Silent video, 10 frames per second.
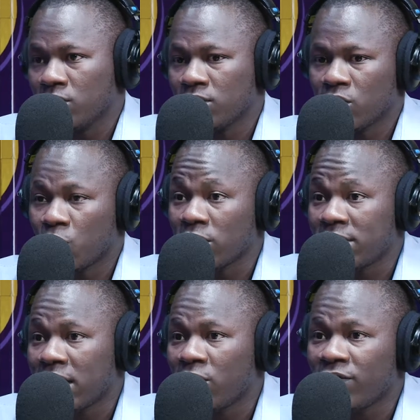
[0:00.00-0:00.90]

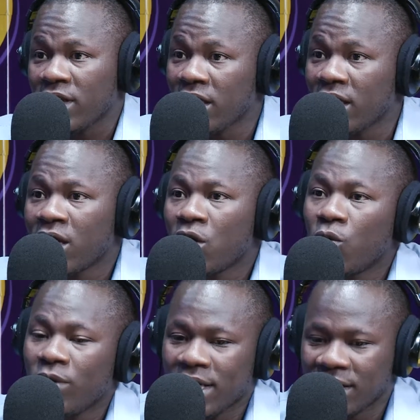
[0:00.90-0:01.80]
quarter of the year,
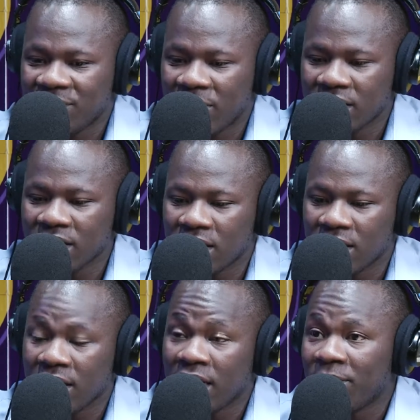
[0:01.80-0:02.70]
we are expecting that
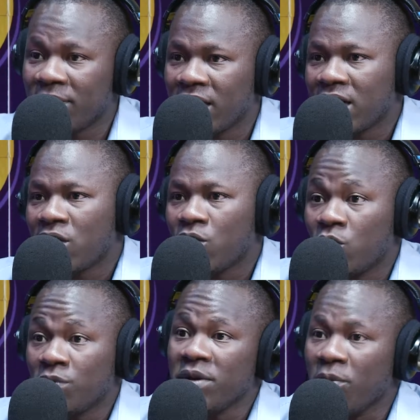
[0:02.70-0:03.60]
the number
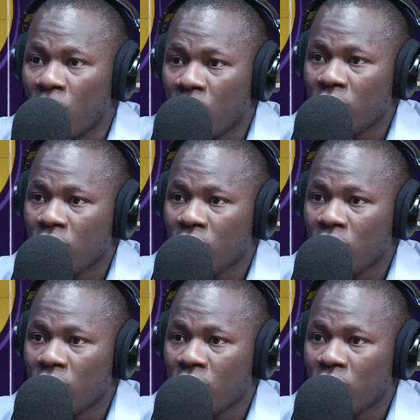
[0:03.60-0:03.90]
would be more?